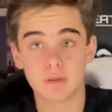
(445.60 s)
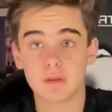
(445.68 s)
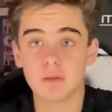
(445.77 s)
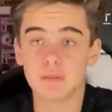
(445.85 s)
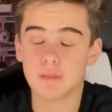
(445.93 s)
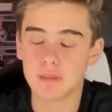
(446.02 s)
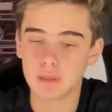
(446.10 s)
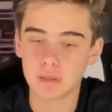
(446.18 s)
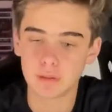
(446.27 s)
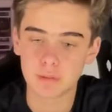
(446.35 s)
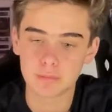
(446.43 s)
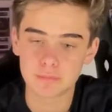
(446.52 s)

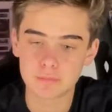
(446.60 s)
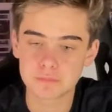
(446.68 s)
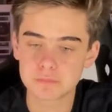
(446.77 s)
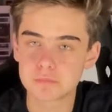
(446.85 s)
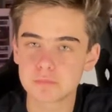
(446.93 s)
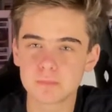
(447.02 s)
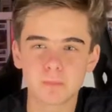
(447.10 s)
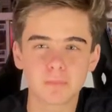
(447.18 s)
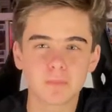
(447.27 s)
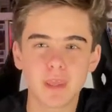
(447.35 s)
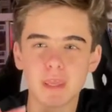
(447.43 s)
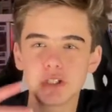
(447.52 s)
white
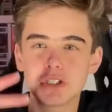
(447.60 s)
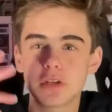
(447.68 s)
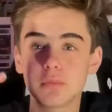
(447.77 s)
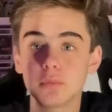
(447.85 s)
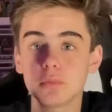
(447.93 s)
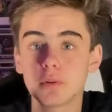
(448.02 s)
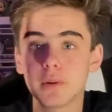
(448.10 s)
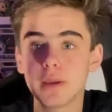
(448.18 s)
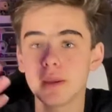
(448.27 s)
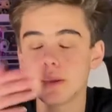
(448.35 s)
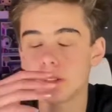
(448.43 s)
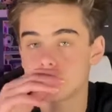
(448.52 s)

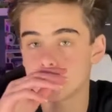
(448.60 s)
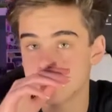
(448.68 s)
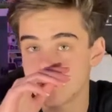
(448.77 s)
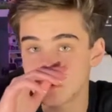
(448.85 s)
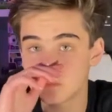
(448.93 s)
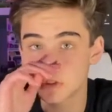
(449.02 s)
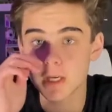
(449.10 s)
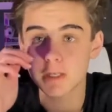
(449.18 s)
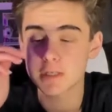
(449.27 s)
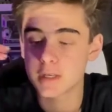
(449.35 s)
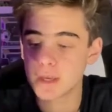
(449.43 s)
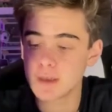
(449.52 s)
Agent Venom
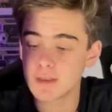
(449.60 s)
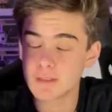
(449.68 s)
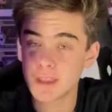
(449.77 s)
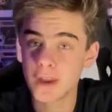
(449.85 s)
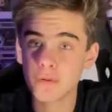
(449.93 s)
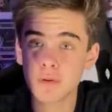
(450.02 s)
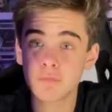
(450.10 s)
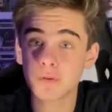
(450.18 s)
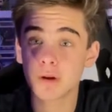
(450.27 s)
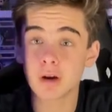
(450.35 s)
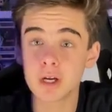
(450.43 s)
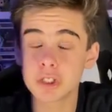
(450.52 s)
chase, that went
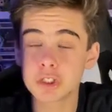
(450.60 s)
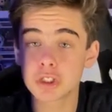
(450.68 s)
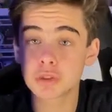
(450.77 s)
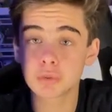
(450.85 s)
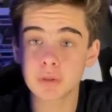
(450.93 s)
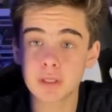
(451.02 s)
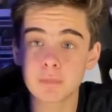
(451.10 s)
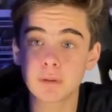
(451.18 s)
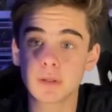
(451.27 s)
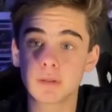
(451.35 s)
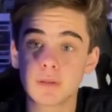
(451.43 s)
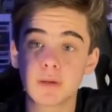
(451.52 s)
for $120,
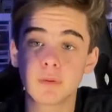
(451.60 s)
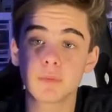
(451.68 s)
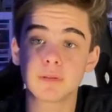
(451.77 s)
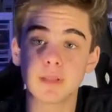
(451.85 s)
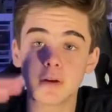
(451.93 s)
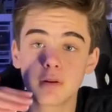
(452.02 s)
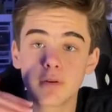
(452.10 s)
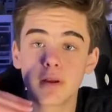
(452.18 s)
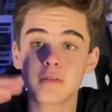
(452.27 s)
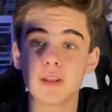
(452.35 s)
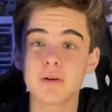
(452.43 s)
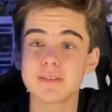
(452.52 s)
but then it went down in
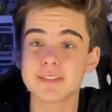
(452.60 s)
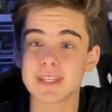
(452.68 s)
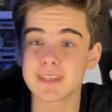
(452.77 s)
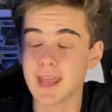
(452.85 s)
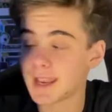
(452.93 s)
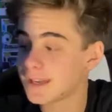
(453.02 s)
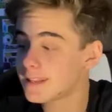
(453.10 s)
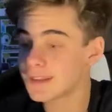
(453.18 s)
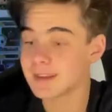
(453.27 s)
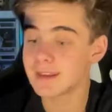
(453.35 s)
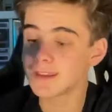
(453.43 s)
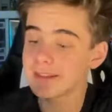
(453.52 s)
value. Now it's at
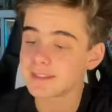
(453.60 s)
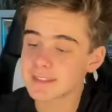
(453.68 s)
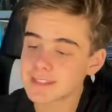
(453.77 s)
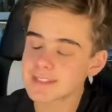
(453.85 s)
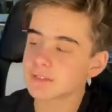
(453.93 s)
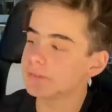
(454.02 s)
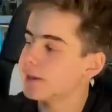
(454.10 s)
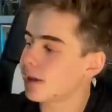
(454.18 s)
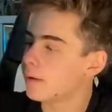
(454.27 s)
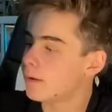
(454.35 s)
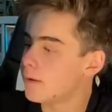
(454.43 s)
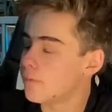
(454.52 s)
$90. This is only
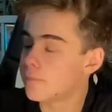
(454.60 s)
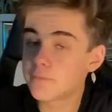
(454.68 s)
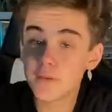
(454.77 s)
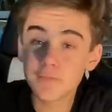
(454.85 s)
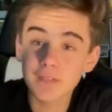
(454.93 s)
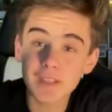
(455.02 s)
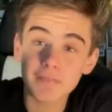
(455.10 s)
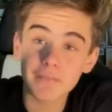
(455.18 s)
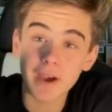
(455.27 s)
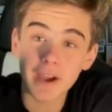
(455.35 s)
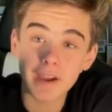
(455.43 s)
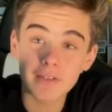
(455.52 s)
at
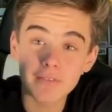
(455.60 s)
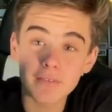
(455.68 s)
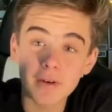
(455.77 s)
$55,